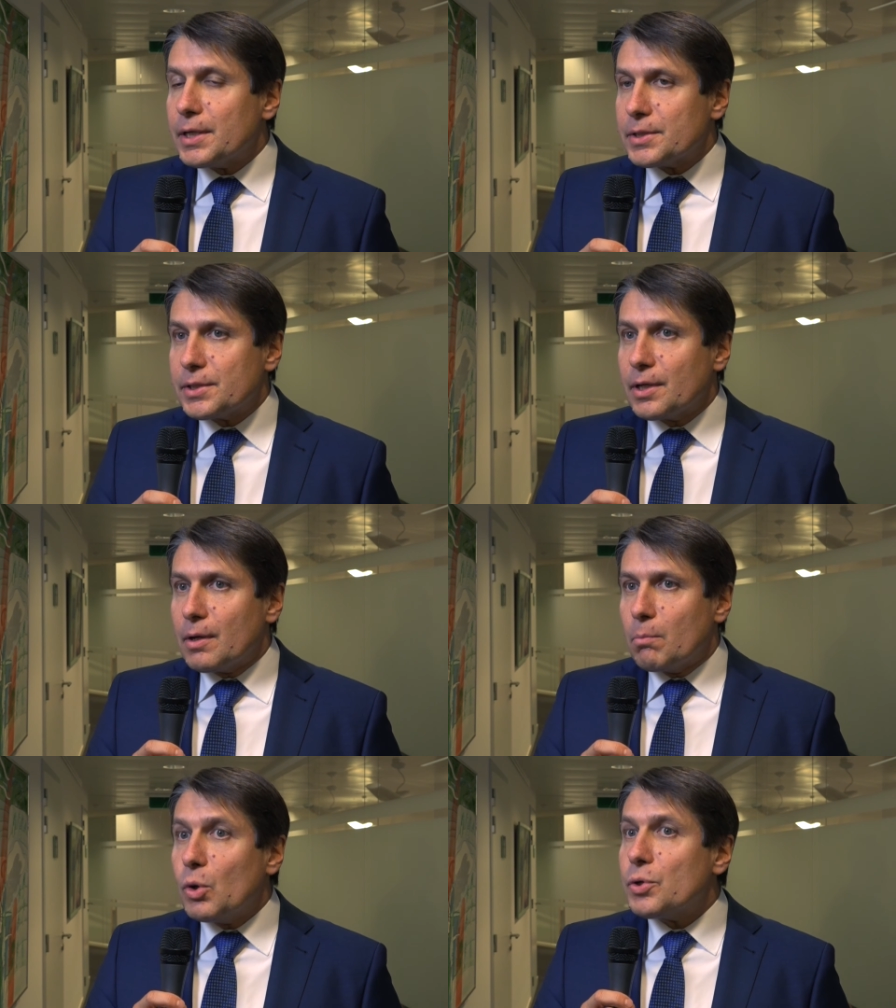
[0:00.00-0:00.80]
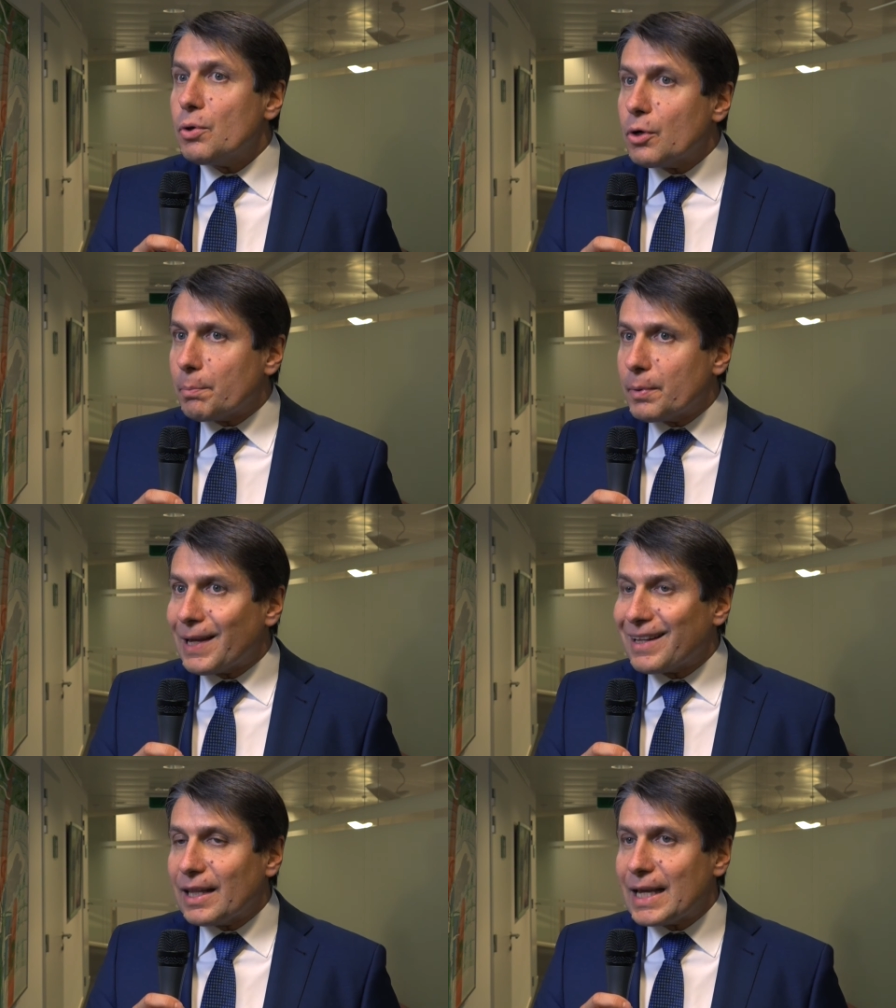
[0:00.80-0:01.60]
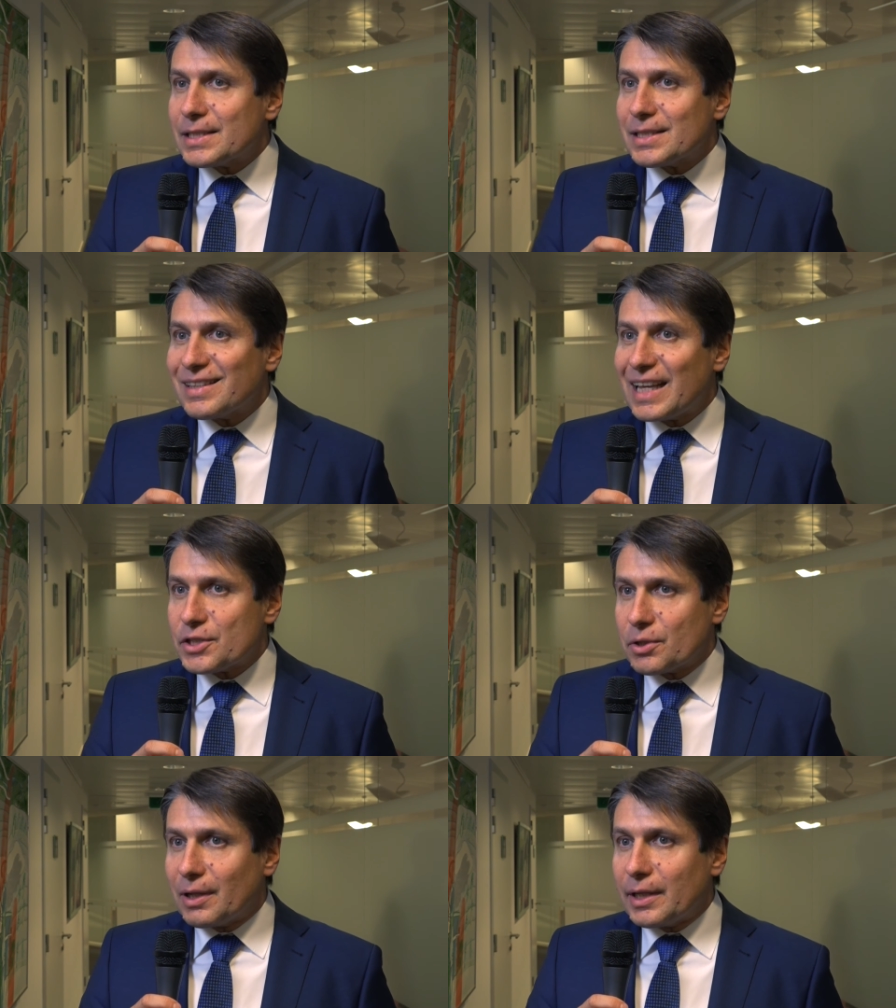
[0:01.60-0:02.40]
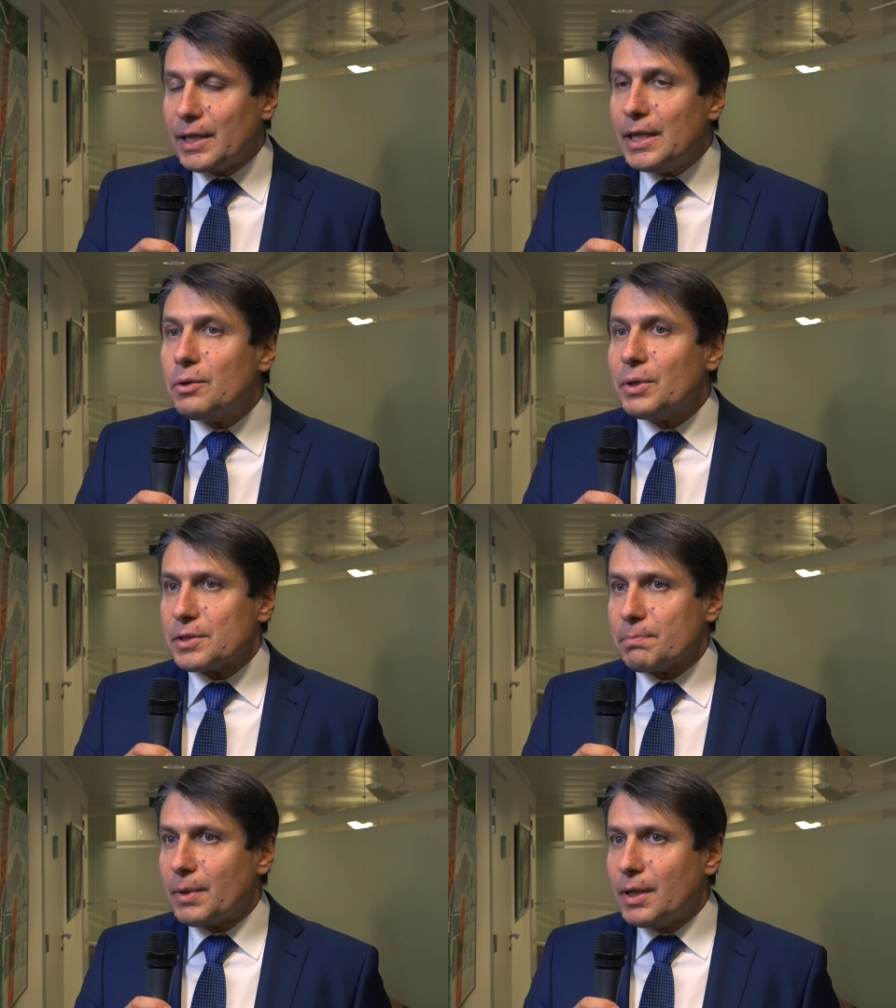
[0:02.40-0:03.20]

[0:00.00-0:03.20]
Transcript: is more Europe and less national egoism.